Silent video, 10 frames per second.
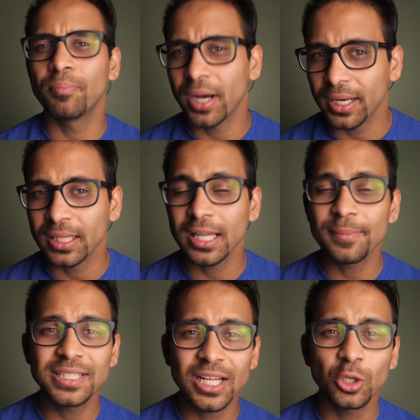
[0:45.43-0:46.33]
But let
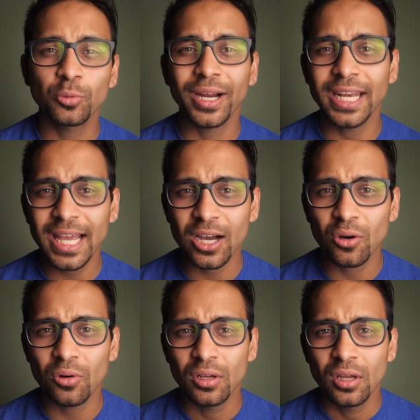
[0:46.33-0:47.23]
me tell you right
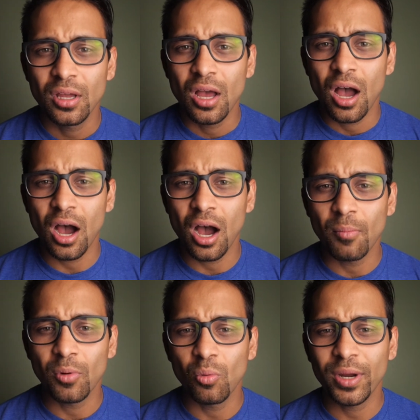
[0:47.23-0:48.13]
now,
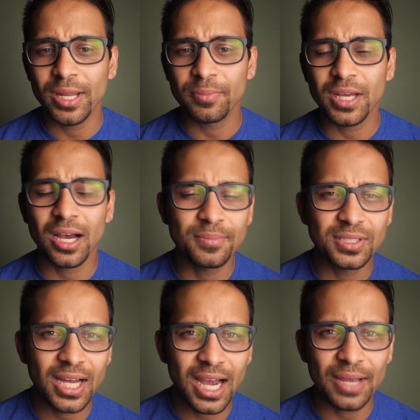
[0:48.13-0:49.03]
when it comes
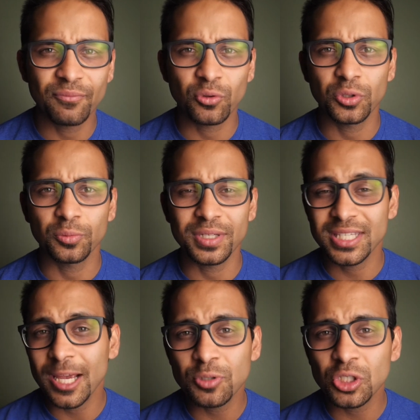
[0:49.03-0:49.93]
time for the
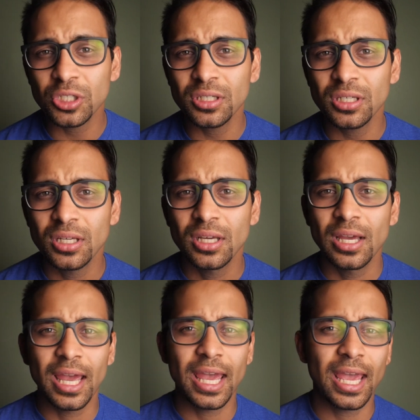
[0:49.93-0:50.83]
reception
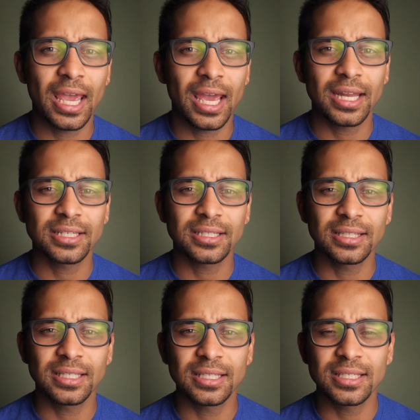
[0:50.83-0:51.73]
and
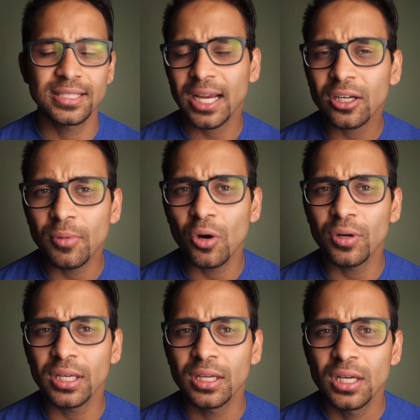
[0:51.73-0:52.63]
the
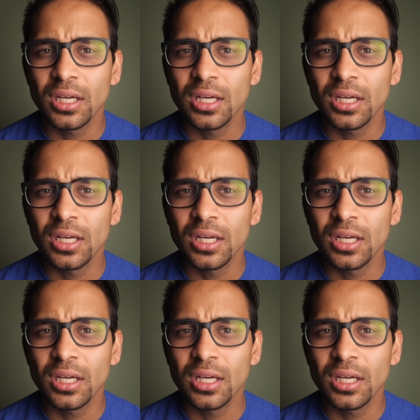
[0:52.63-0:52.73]
ceremony,